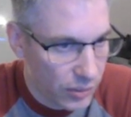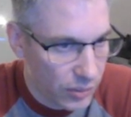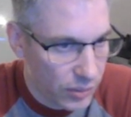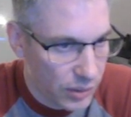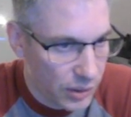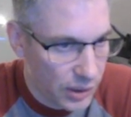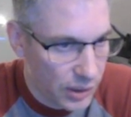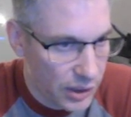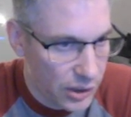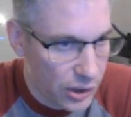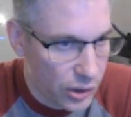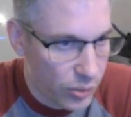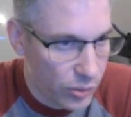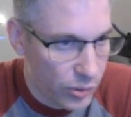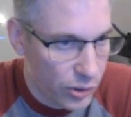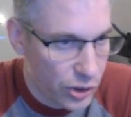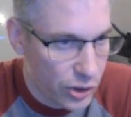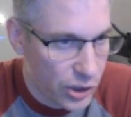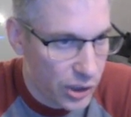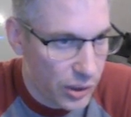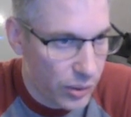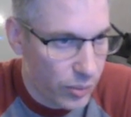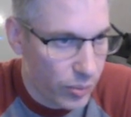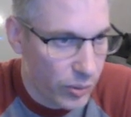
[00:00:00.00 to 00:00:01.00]
e2 or
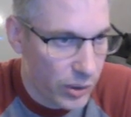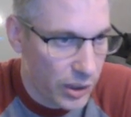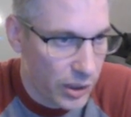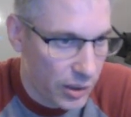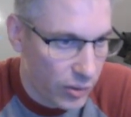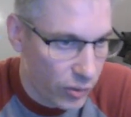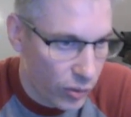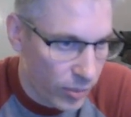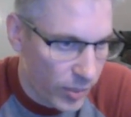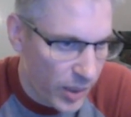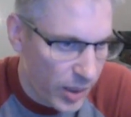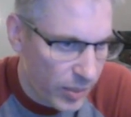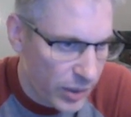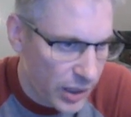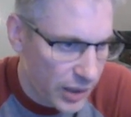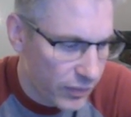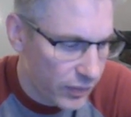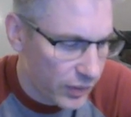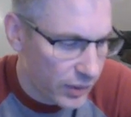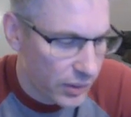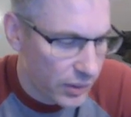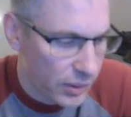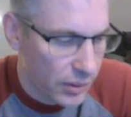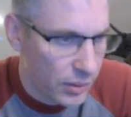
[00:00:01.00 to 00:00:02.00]
g3, or maybe
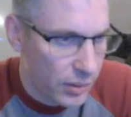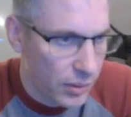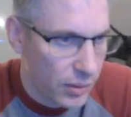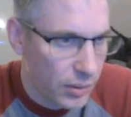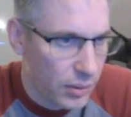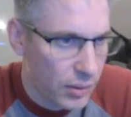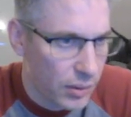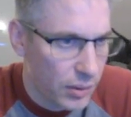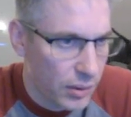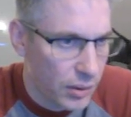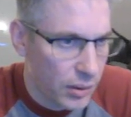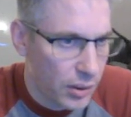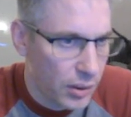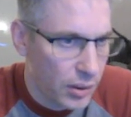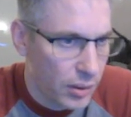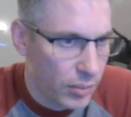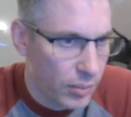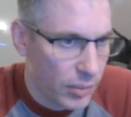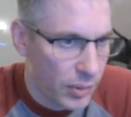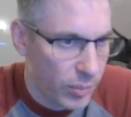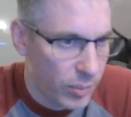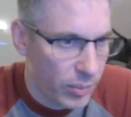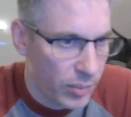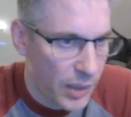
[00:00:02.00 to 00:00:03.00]

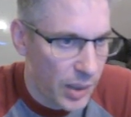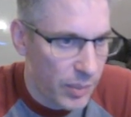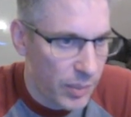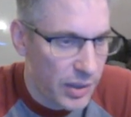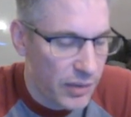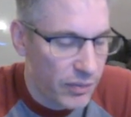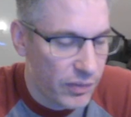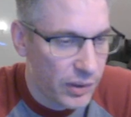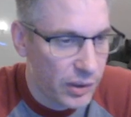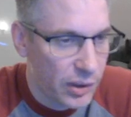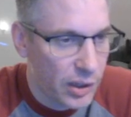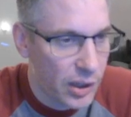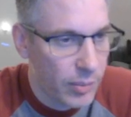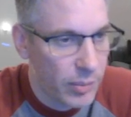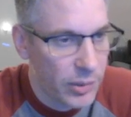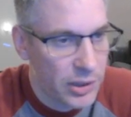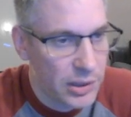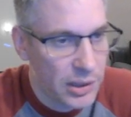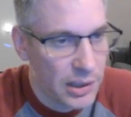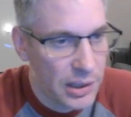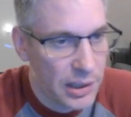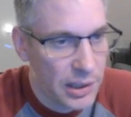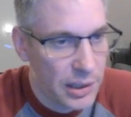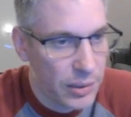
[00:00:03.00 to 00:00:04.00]
even coming to
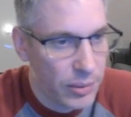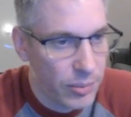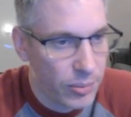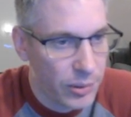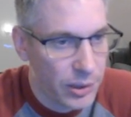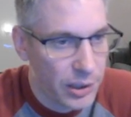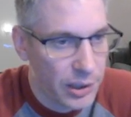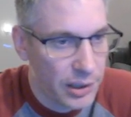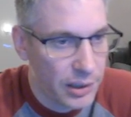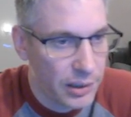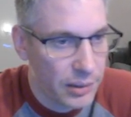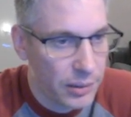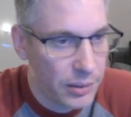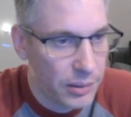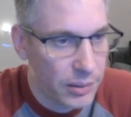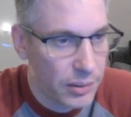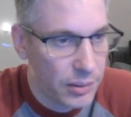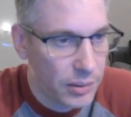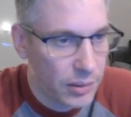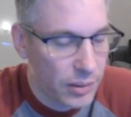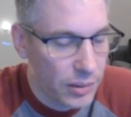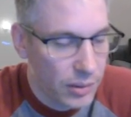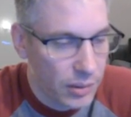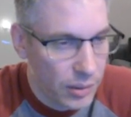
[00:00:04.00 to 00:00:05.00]
e3 and
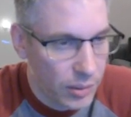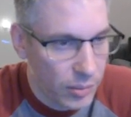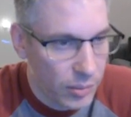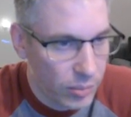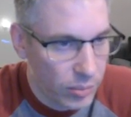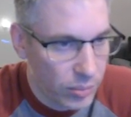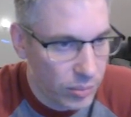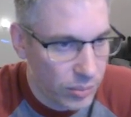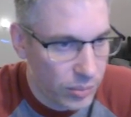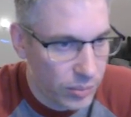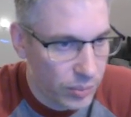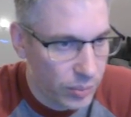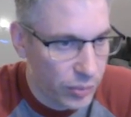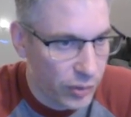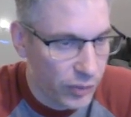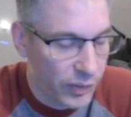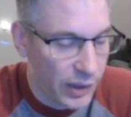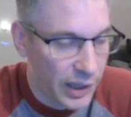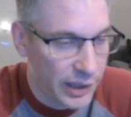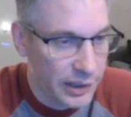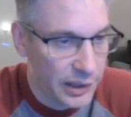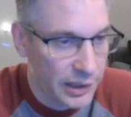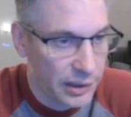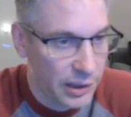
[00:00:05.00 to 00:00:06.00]

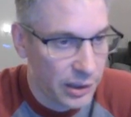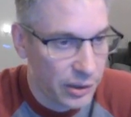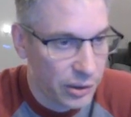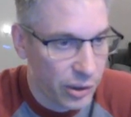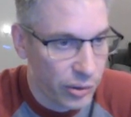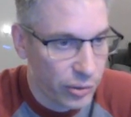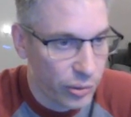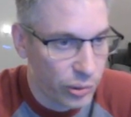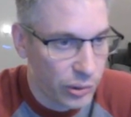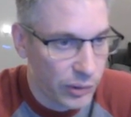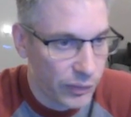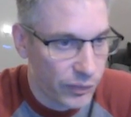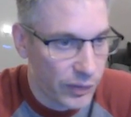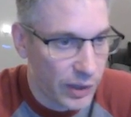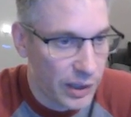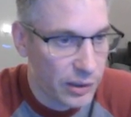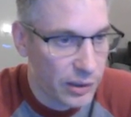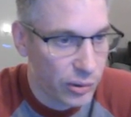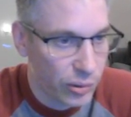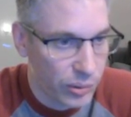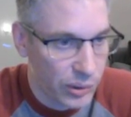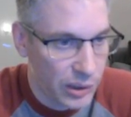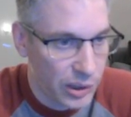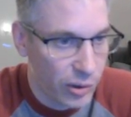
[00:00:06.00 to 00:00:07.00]
providing another
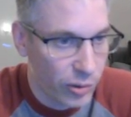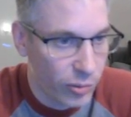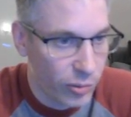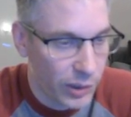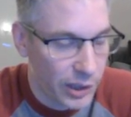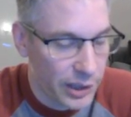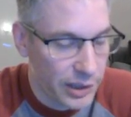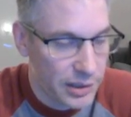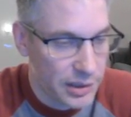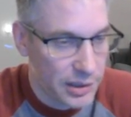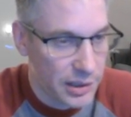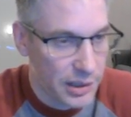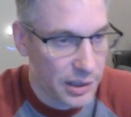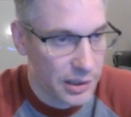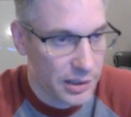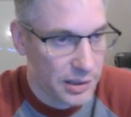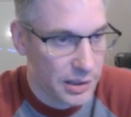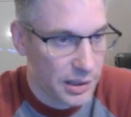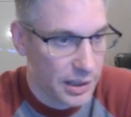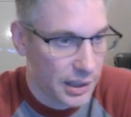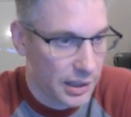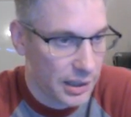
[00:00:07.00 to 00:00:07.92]
defender near white's king side.